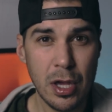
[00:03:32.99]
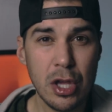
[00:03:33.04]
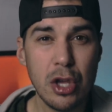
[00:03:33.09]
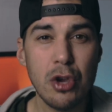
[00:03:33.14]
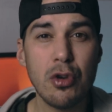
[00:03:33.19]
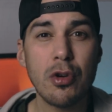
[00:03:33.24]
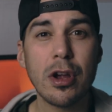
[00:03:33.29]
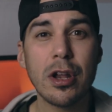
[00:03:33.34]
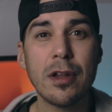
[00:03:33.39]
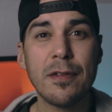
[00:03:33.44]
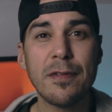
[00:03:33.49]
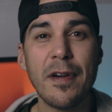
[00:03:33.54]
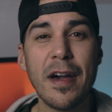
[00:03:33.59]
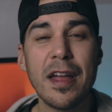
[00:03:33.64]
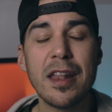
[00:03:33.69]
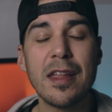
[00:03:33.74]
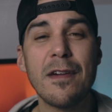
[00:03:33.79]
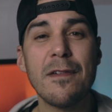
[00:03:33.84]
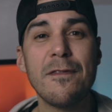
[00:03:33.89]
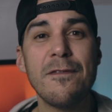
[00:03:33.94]
You're going to
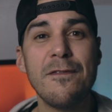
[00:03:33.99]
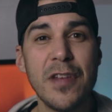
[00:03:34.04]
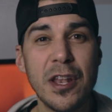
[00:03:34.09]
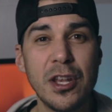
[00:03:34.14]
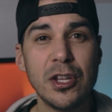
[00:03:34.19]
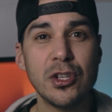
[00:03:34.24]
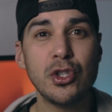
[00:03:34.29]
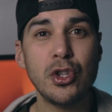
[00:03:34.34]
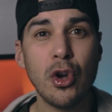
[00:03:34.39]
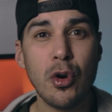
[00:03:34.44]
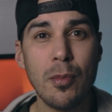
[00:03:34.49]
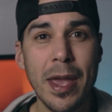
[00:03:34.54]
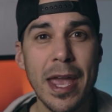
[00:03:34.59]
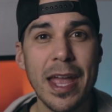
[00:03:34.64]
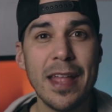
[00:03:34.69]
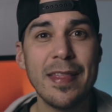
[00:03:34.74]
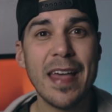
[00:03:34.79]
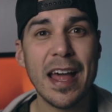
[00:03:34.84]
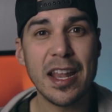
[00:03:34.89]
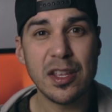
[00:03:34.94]
find a fitness
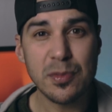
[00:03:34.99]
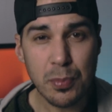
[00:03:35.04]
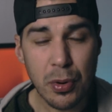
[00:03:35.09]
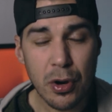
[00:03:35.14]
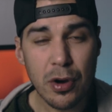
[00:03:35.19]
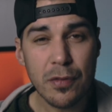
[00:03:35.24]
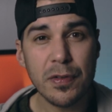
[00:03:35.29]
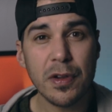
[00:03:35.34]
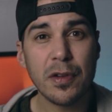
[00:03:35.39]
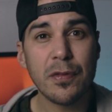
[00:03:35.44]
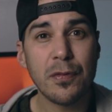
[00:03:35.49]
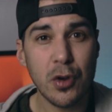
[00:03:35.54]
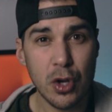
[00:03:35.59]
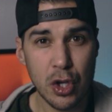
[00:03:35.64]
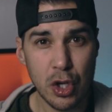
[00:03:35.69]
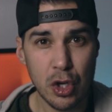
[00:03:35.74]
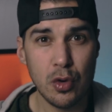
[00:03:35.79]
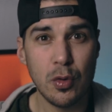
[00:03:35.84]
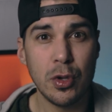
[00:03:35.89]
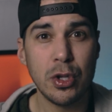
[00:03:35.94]
domain that is perfect for
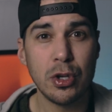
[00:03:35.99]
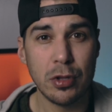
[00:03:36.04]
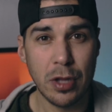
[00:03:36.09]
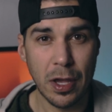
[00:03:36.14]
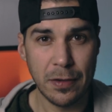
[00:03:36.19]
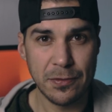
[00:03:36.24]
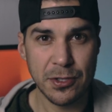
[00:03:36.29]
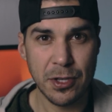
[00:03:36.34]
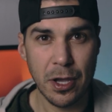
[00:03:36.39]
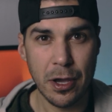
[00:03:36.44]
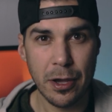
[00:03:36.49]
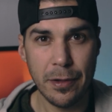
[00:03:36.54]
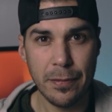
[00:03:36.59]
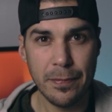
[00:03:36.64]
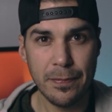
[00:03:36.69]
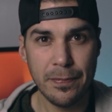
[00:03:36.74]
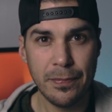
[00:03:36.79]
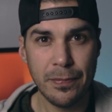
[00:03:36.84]
you and your lifestyle.